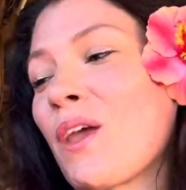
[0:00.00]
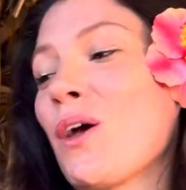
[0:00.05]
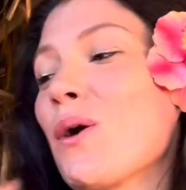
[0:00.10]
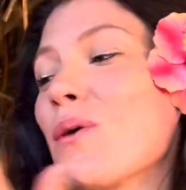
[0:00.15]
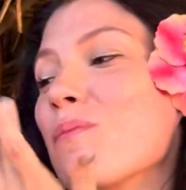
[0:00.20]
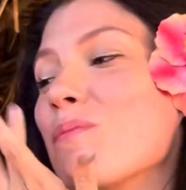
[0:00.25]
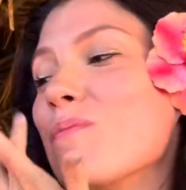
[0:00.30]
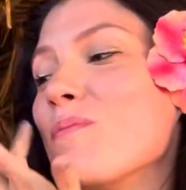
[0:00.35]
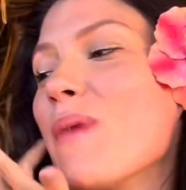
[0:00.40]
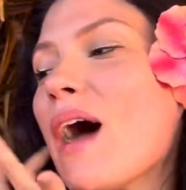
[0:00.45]

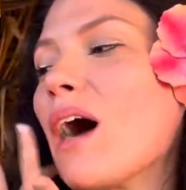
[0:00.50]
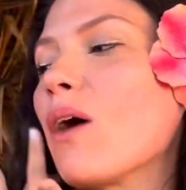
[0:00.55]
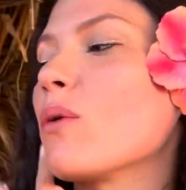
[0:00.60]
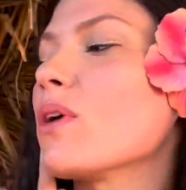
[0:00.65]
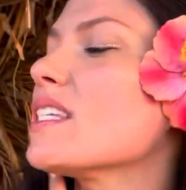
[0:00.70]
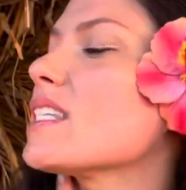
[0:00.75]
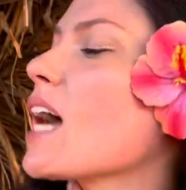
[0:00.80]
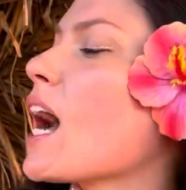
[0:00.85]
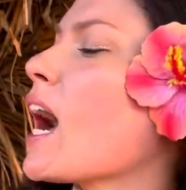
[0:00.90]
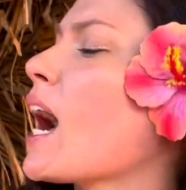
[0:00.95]

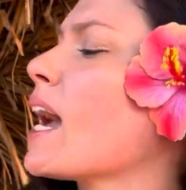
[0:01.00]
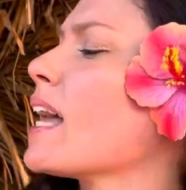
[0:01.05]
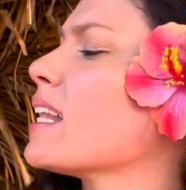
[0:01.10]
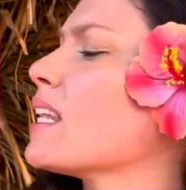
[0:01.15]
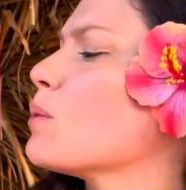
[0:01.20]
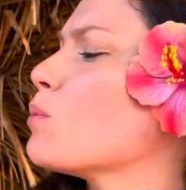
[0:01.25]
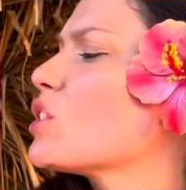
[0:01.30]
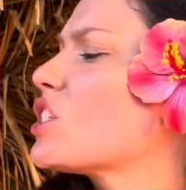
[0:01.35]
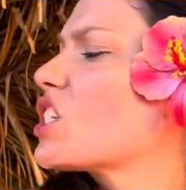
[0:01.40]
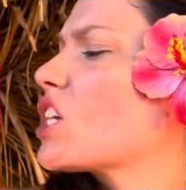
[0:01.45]
Maui's
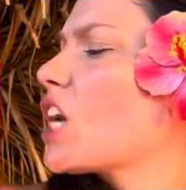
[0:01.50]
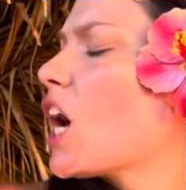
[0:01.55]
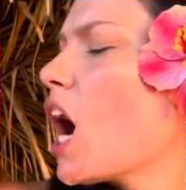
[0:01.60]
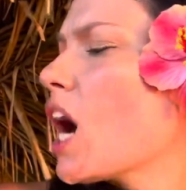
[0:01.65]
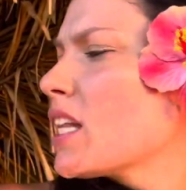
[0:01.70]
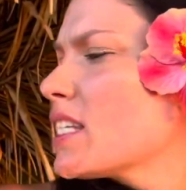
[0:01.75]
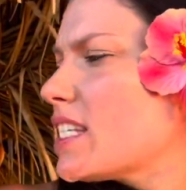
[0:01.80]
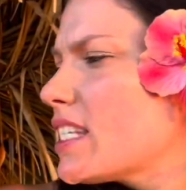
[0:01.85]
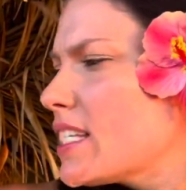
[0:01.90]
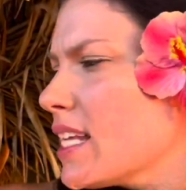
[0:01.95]
island was
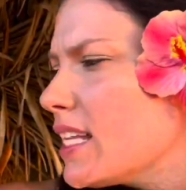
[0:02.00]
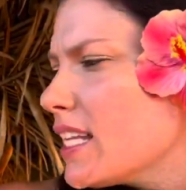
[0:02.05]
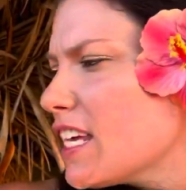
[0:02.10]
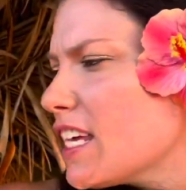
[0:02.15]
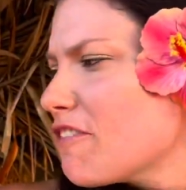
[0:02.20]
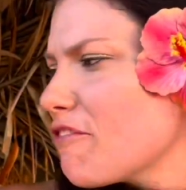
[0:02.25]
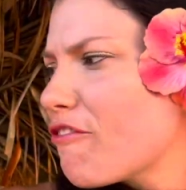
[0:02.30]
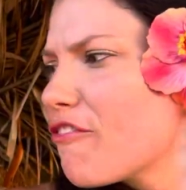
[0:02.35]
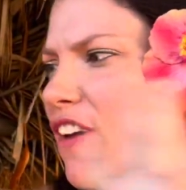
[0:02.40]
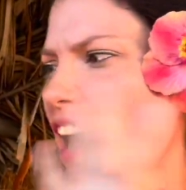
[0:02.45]

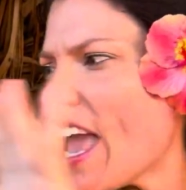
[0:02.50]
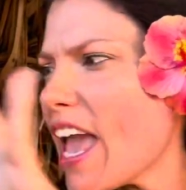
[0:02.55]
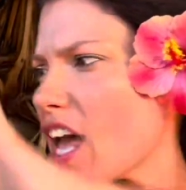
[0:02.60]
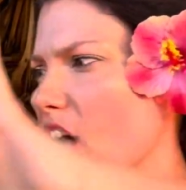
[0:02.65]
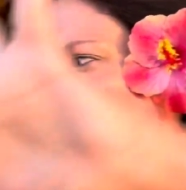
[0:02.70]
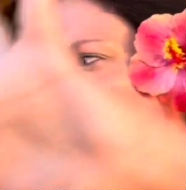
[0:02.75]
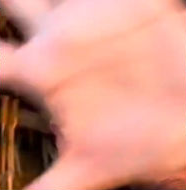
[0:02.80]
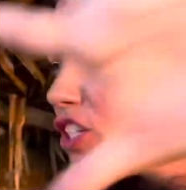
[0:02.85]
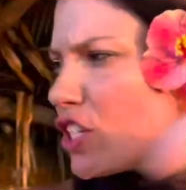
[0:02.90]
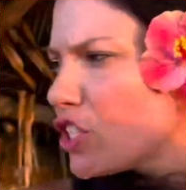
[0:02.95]
constantly
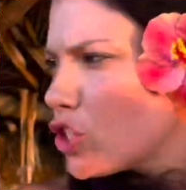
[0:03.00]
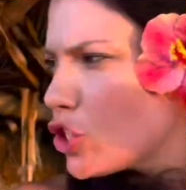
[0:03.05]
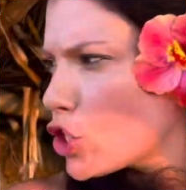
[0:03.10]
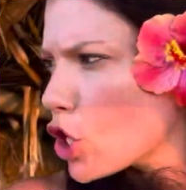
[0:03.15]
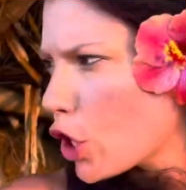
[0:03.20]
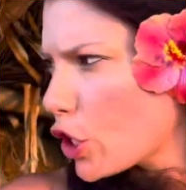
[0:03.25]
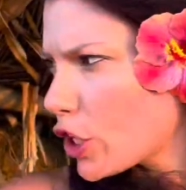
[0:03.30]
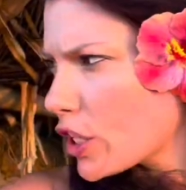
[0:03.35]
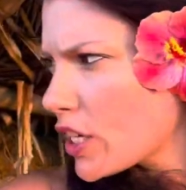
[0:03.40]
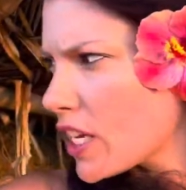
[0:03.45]
veiled in
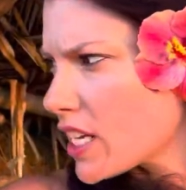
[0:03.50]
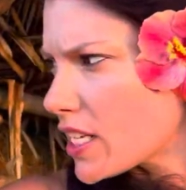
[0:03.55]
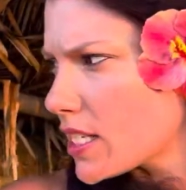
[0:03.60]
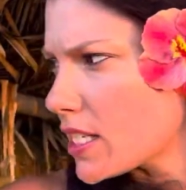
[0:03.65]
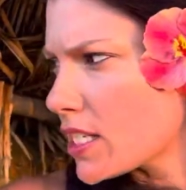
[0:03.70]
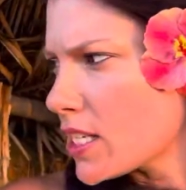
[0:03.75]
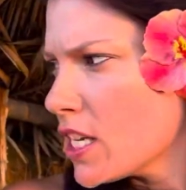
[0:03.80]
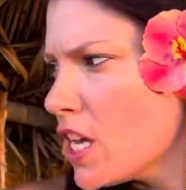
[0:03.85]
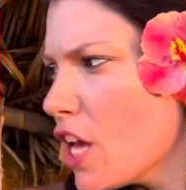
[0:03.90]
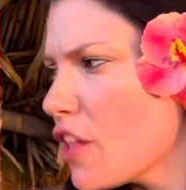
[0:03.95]

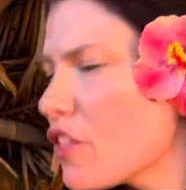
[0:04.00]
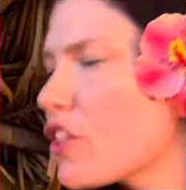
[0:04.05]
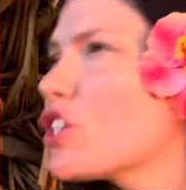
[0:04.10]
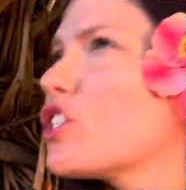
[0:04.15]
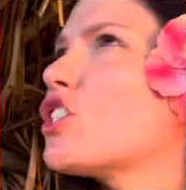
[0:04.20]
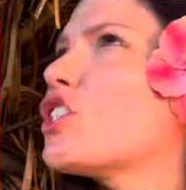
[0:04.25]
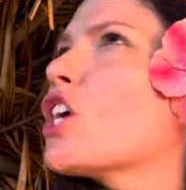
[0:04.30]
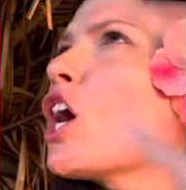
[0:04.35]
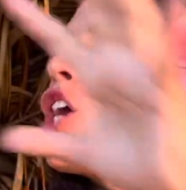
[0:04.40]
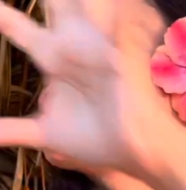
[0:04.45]
darkness. The
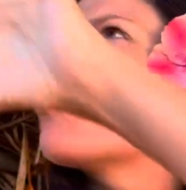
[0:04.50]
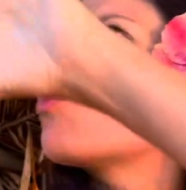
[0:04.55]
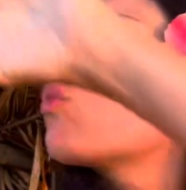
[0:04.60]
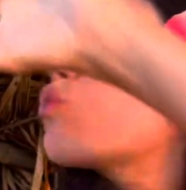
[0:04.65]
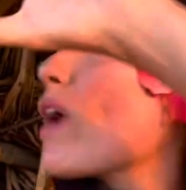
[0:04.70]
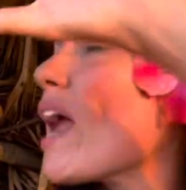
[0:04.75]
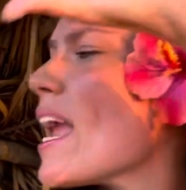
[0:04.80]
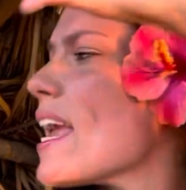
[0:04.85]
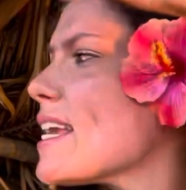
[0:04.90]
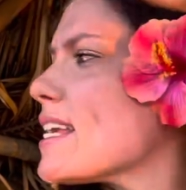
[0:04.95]
sun
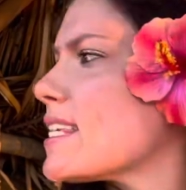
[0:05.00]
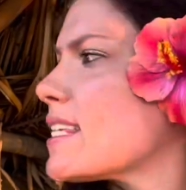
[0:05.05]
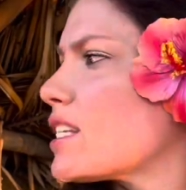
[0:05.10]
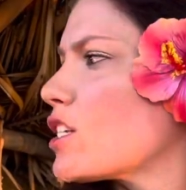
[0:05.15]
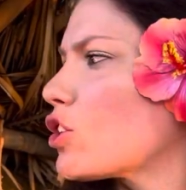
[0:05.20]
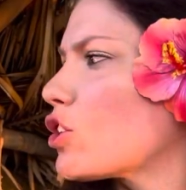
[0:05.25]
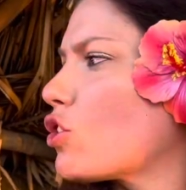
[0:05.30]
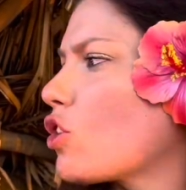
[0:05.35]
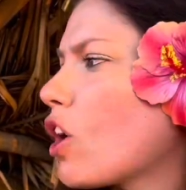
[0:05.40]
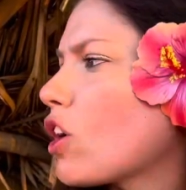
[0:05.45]

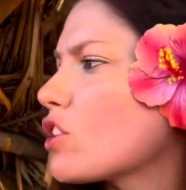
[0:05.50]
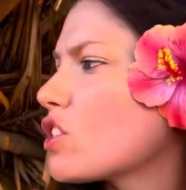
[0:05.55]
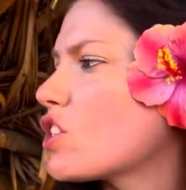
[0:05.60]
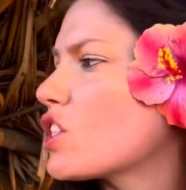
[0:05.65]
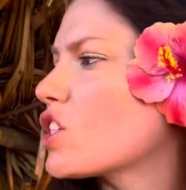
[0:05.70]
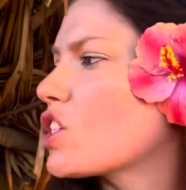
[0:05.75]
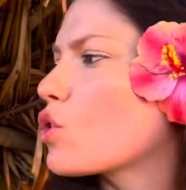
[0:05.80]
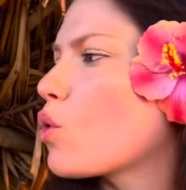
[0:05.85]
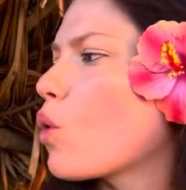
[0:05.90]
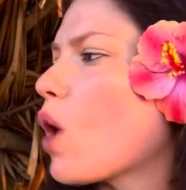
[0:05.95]
raced across
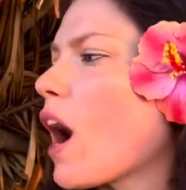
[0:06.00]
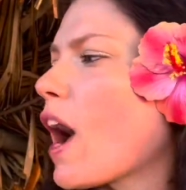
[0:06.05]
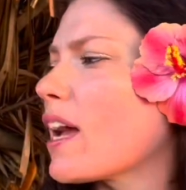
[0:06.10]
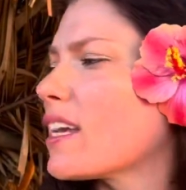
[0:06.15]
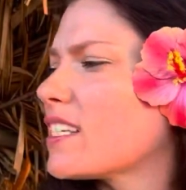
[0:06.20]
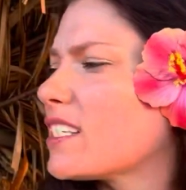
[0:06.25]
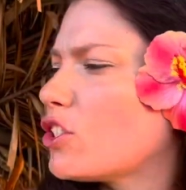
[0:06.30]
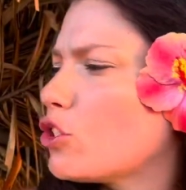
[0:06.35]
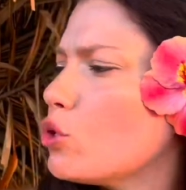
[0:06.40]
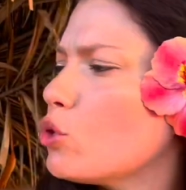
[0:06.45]
the
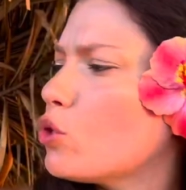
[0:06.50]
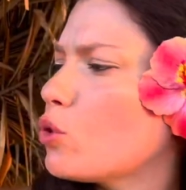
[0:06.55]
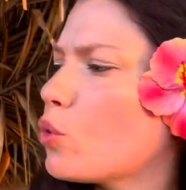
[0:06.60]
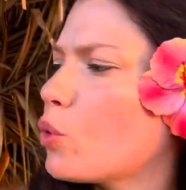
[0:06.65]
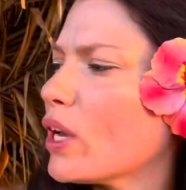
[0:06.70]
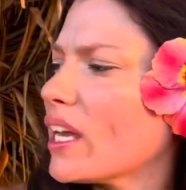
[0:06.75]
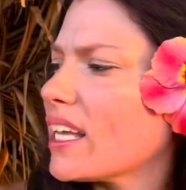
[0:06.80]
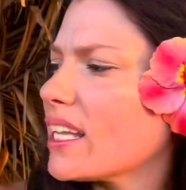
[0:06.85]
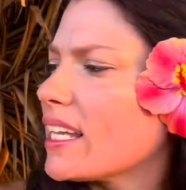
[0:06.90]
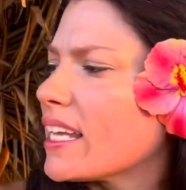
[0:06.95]
sky too
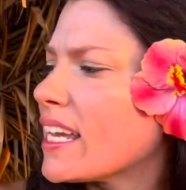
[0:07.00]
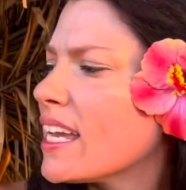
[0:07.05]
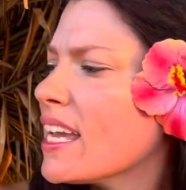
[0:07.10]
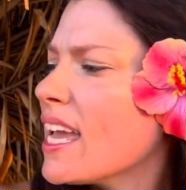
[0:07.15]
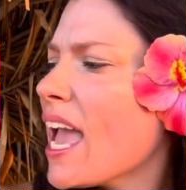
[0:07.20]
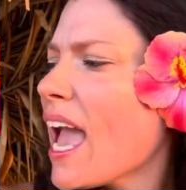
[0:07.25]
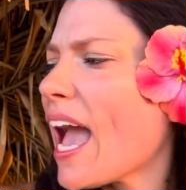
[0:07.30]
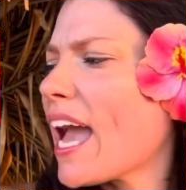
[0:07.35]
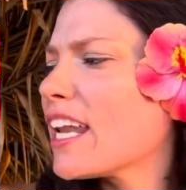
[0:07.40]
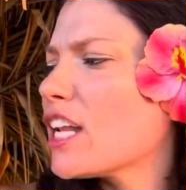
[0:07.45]
quickly,
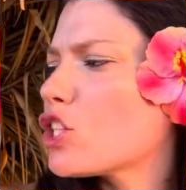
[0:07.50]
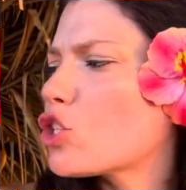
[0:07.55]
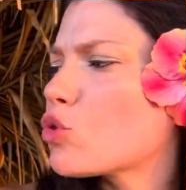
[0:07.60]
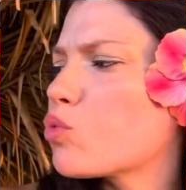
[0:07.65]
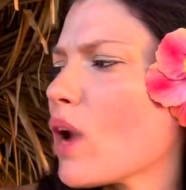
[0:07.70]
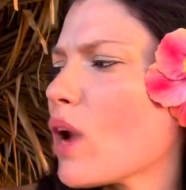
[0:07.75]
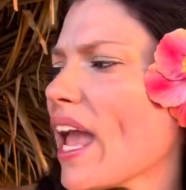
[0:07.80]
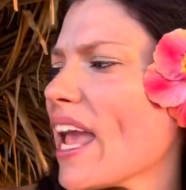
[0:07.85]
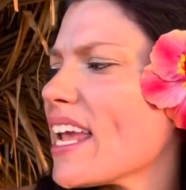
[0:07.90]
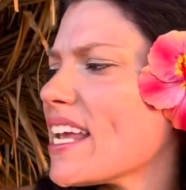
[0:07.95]
and its
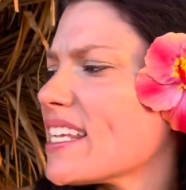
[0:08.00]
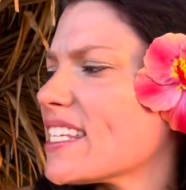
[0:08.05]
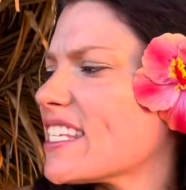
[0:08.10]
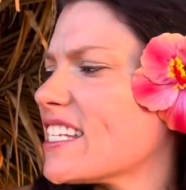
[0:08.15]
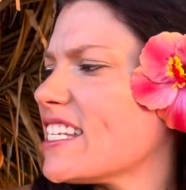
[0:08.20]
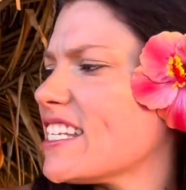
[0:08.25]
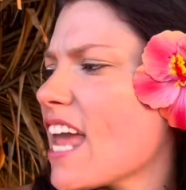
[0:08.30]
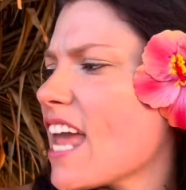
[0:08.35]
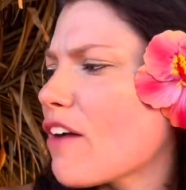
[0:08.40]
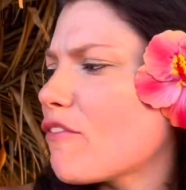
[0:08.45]
rays
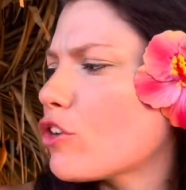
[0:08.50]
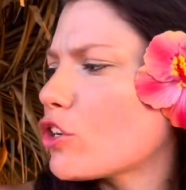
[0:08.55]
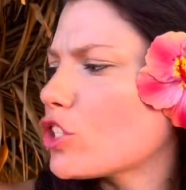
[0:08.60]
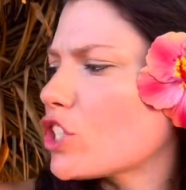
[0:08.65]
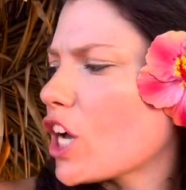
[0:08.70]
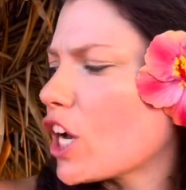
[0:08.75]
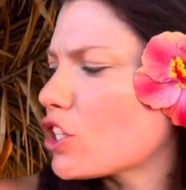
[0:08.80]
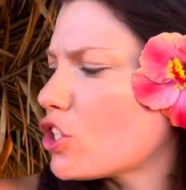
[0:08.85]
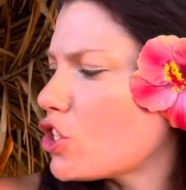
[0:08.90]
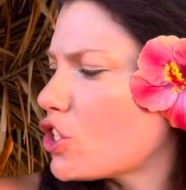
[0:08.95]
never
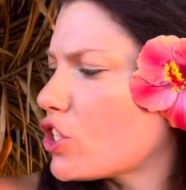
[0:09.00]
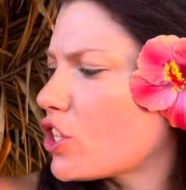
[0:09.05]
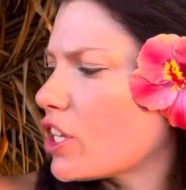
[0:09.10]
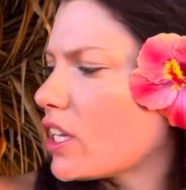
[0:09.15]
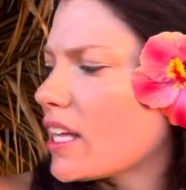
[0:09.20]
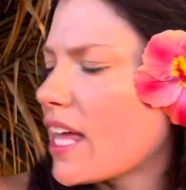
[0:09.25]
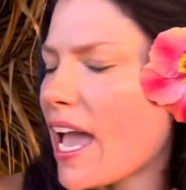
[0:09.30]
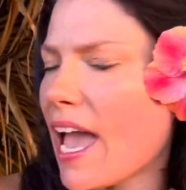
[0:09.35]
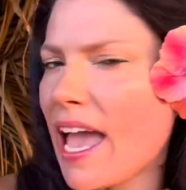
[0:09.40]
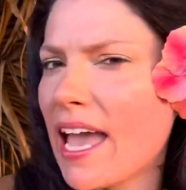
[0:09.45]
touched
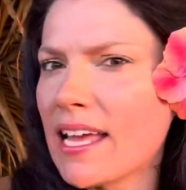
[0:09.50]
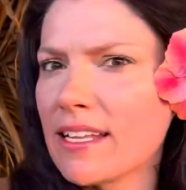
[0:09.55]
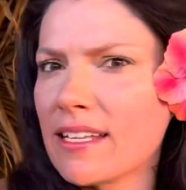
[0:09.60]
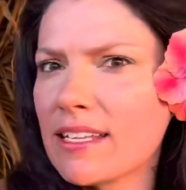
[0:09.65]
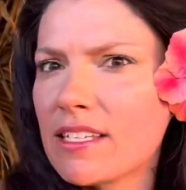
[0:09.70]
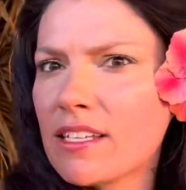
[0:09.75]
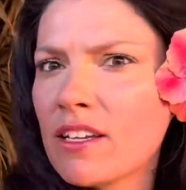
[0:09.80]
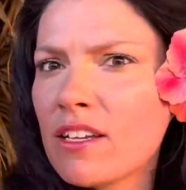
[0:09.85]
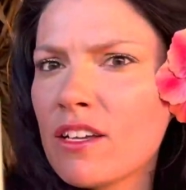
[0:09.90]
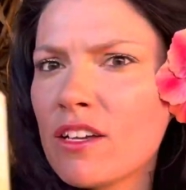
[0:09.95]
the
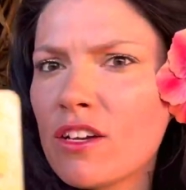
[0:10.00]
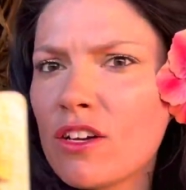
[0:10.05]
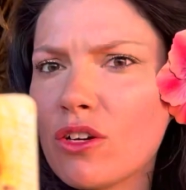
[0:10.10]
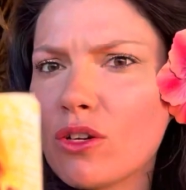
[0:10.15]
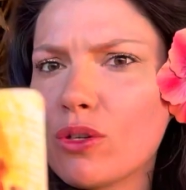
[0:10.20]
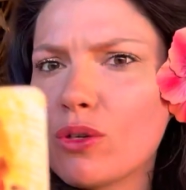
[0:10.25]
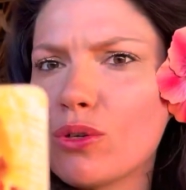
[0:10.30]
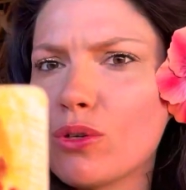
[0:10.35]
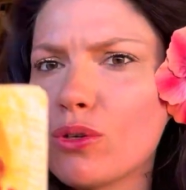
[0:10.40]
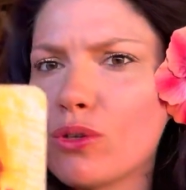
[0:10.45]
land.
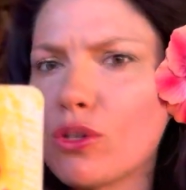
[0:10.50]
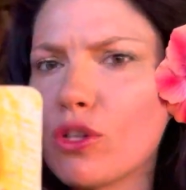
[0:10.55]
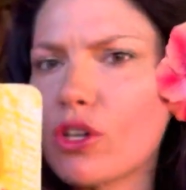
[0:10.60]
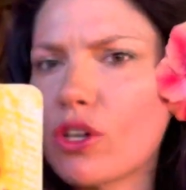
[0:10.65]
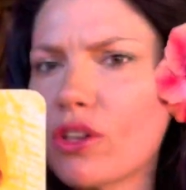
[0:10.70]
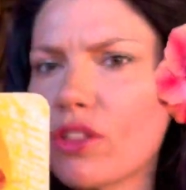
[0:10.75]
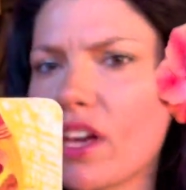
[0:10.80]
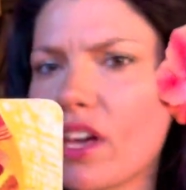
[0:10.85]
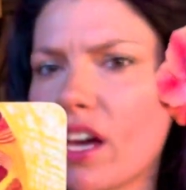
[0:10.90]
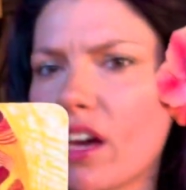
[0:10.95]
Oh,
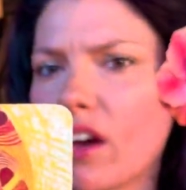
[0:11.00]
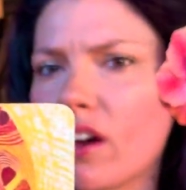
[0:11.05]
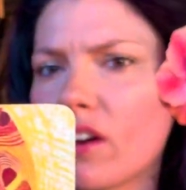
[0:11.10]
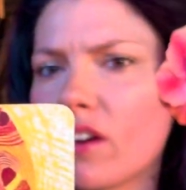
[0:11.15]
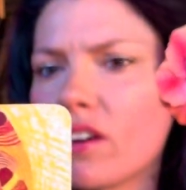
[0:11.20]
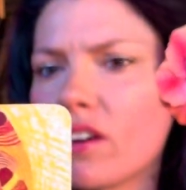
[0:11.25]
look there.